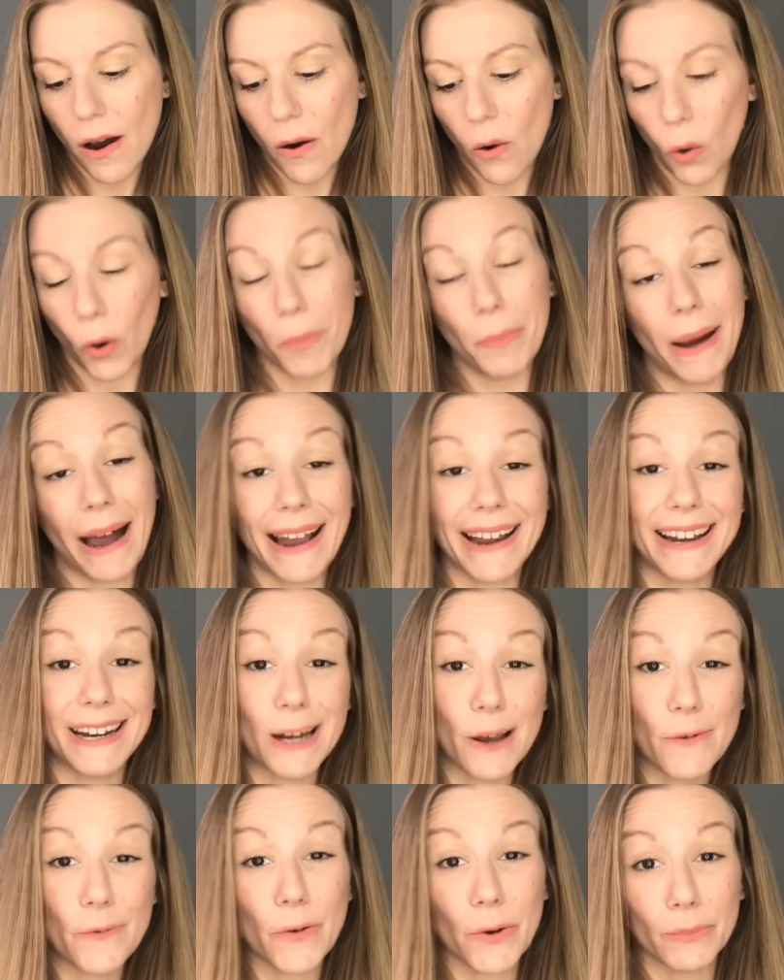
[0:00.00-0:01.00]
or buy
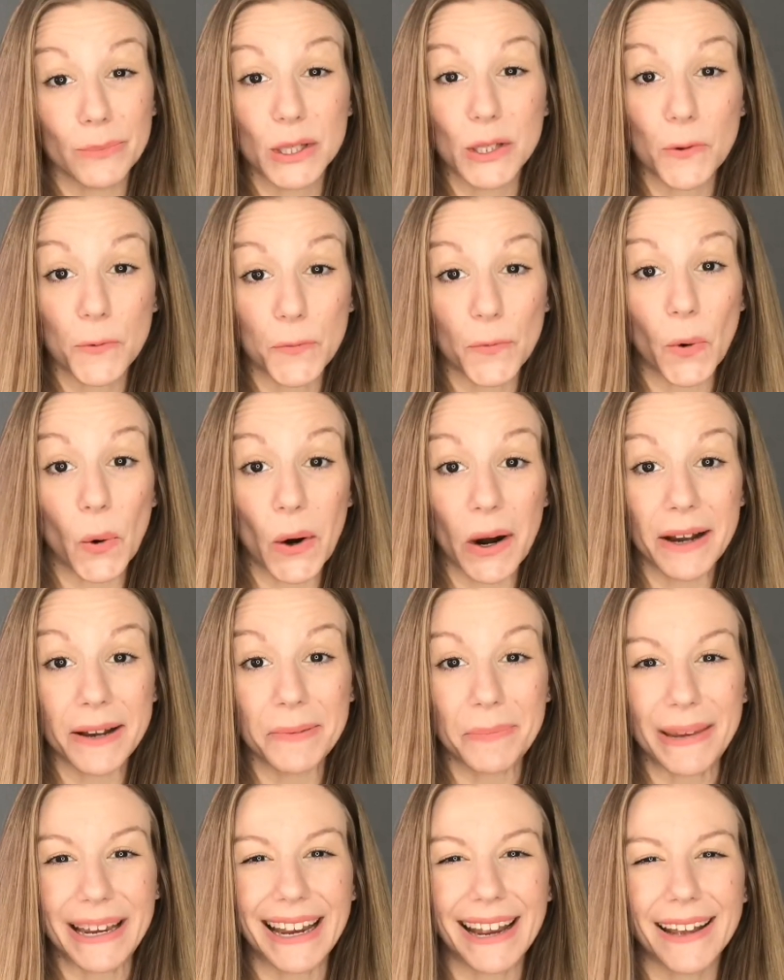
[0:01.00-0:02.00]
enough from
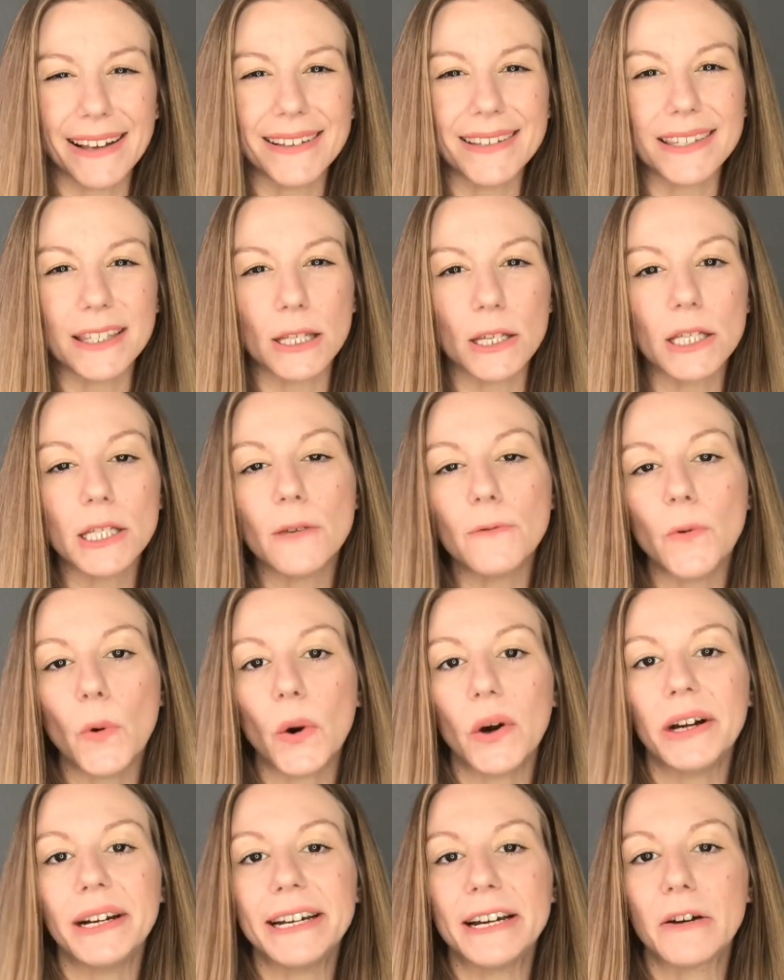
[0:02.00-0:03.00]
Sephora because the
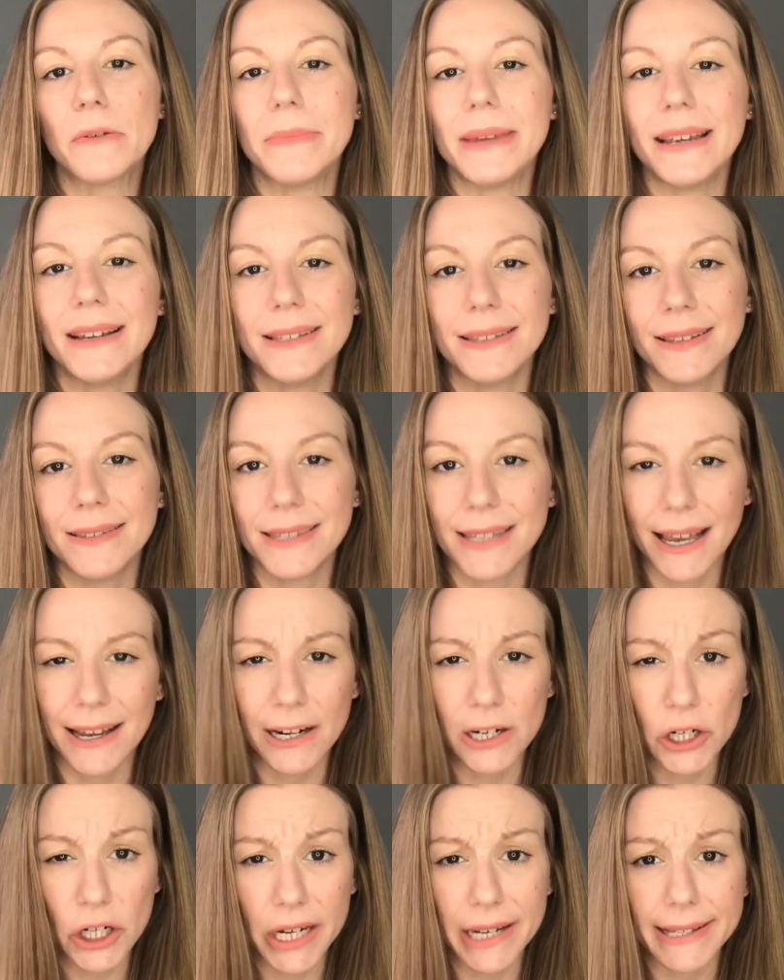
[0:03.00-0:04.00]
Sephora near me is inside
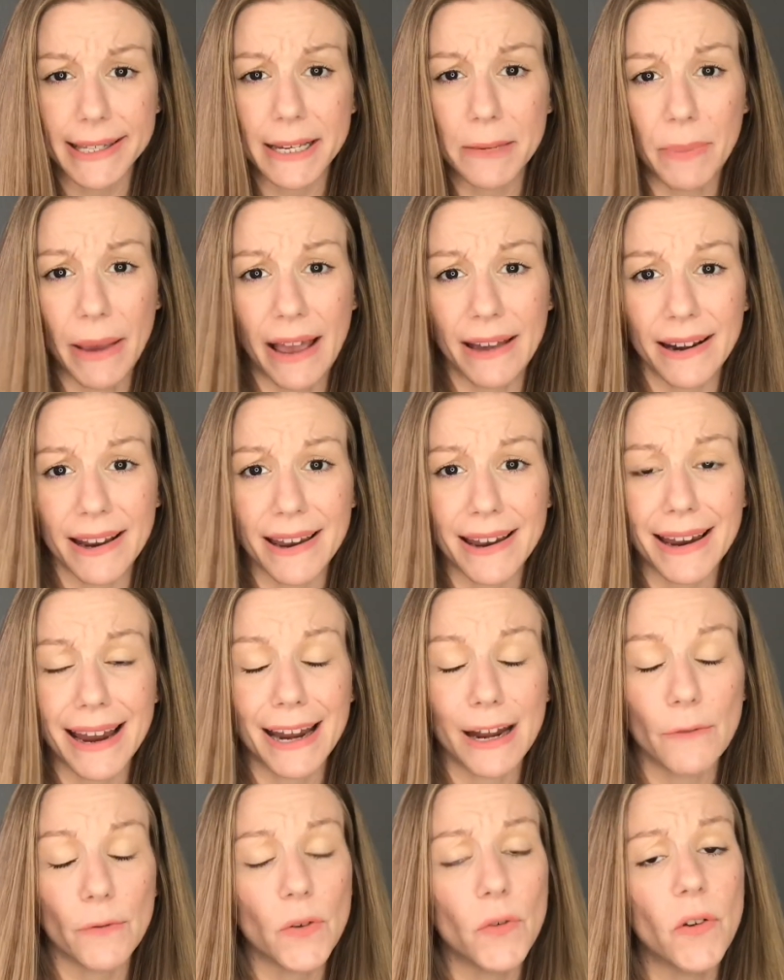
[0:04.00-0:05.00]
a JCPenney,
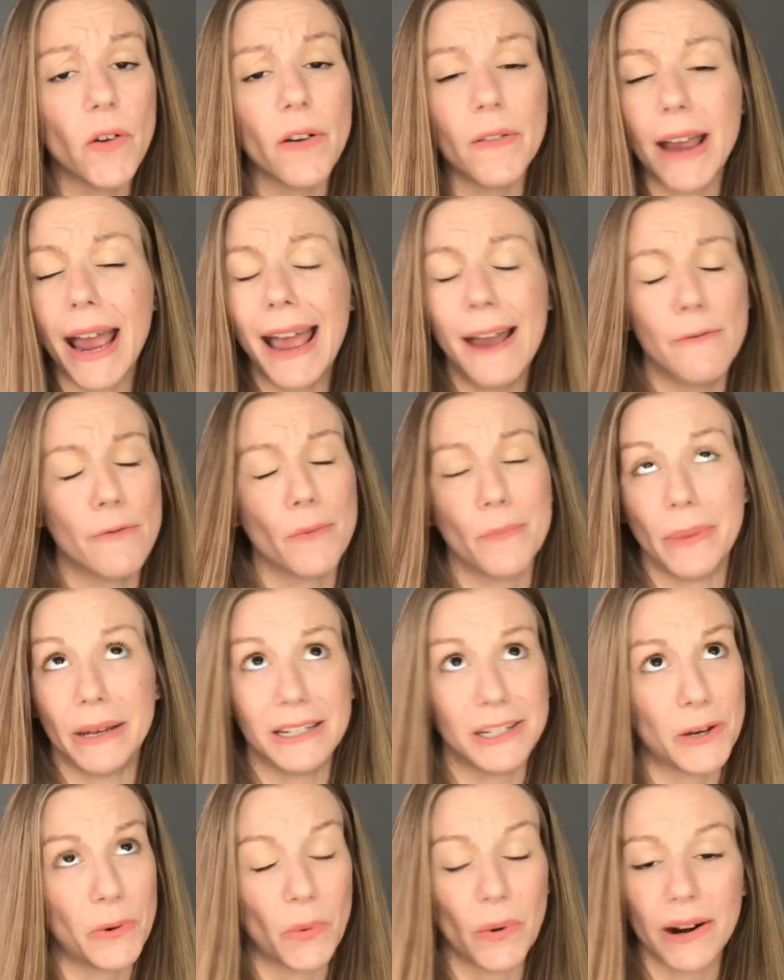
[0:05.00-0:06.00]
and if you've ever
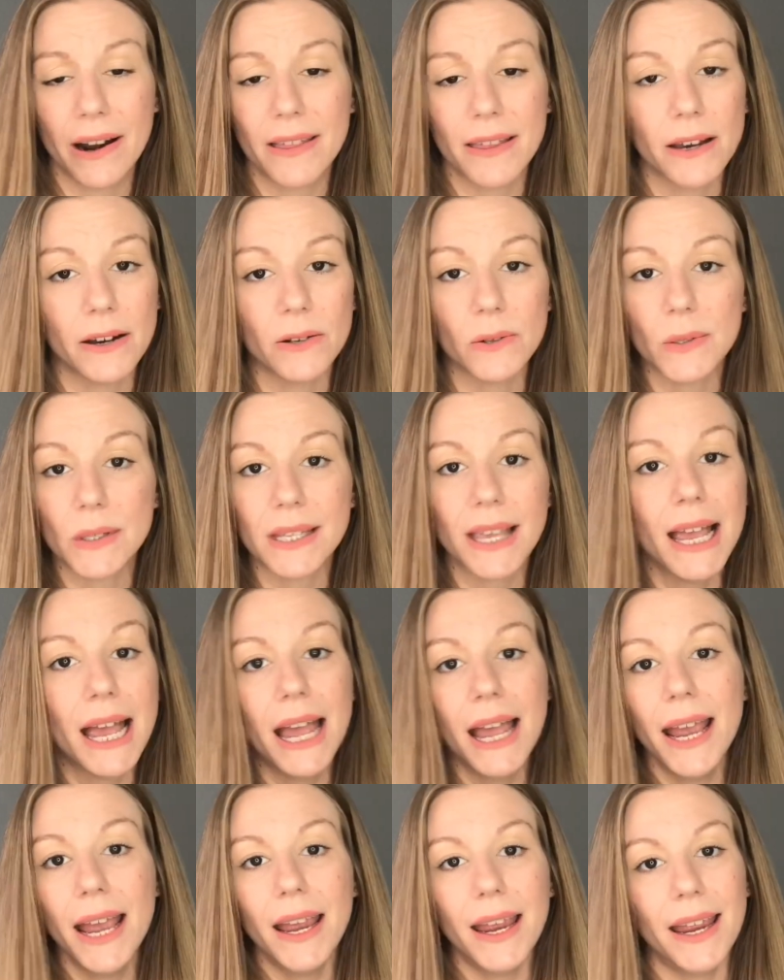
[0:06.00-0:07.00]
been to one of those,
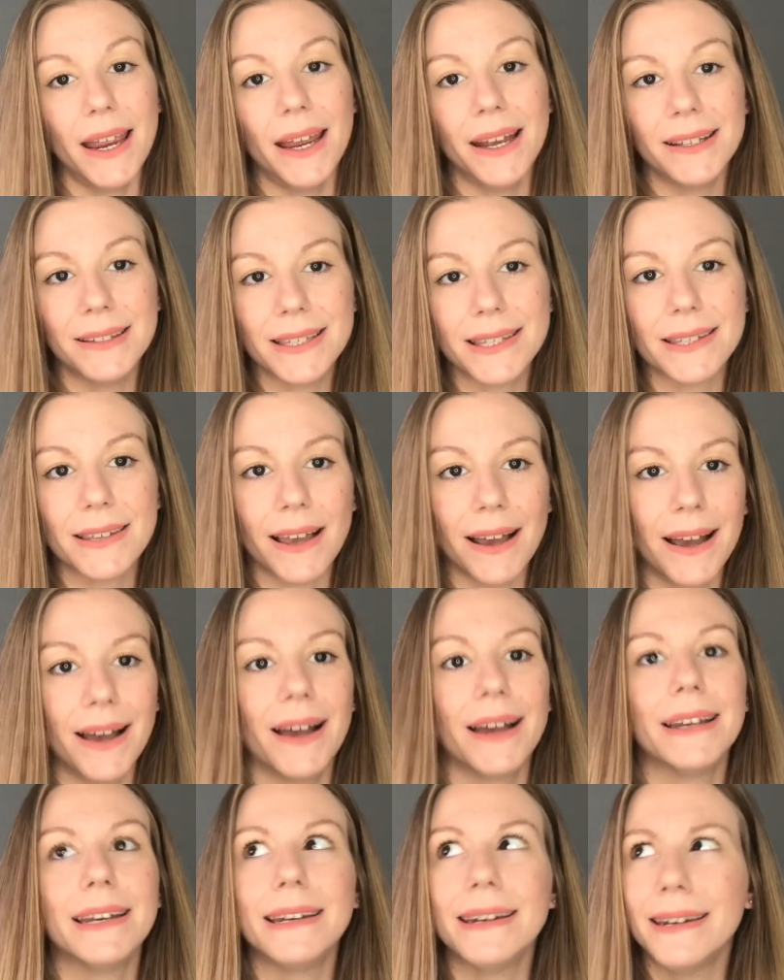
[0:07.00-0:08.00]
it's
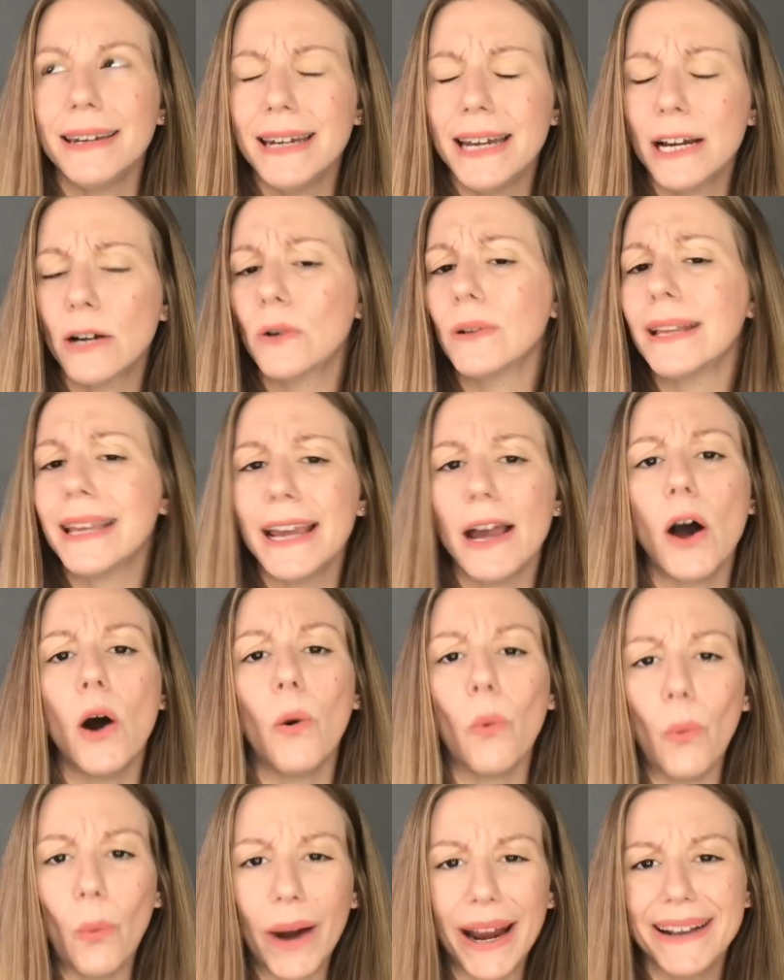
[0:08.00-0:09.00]
nearly
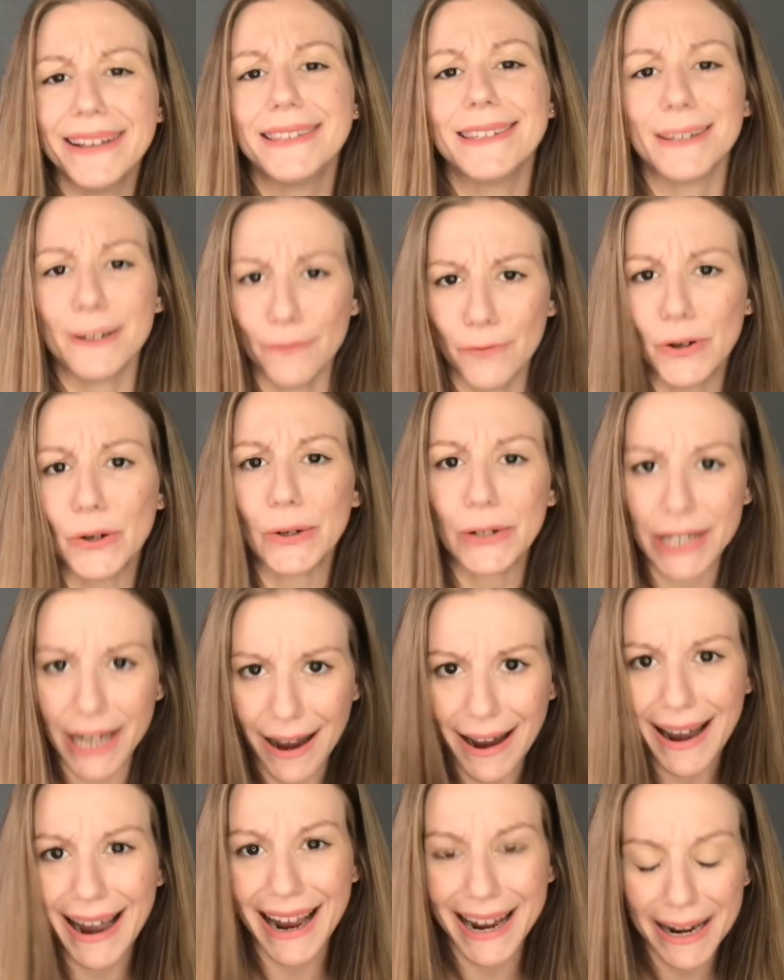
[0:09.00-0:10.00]
a waste of your
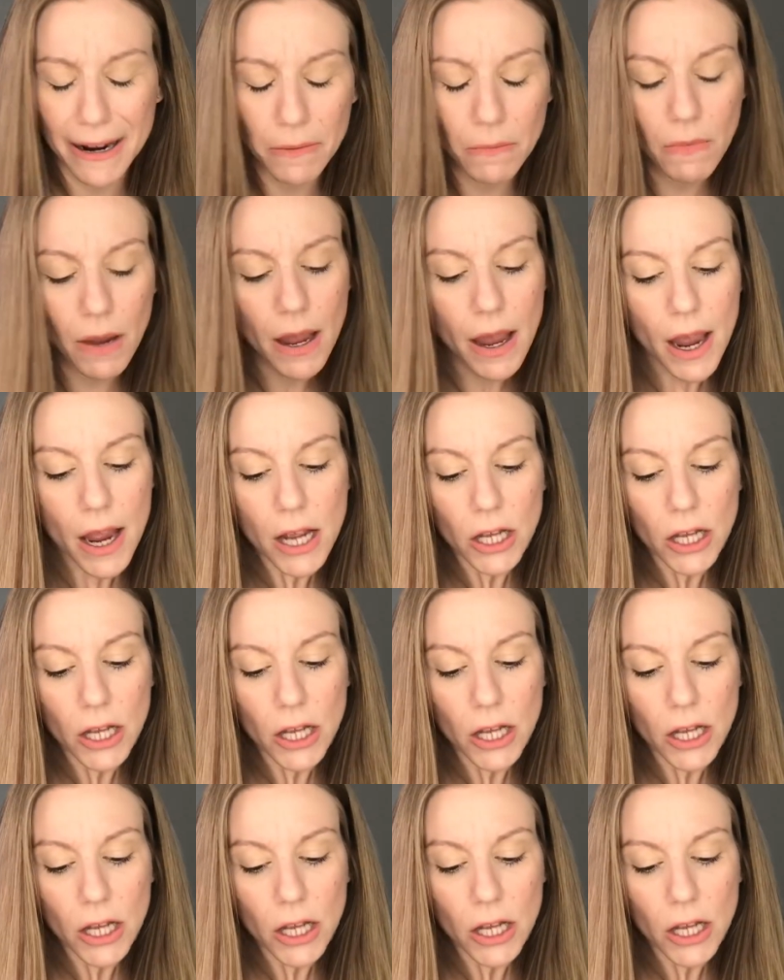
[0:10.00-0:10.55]
time.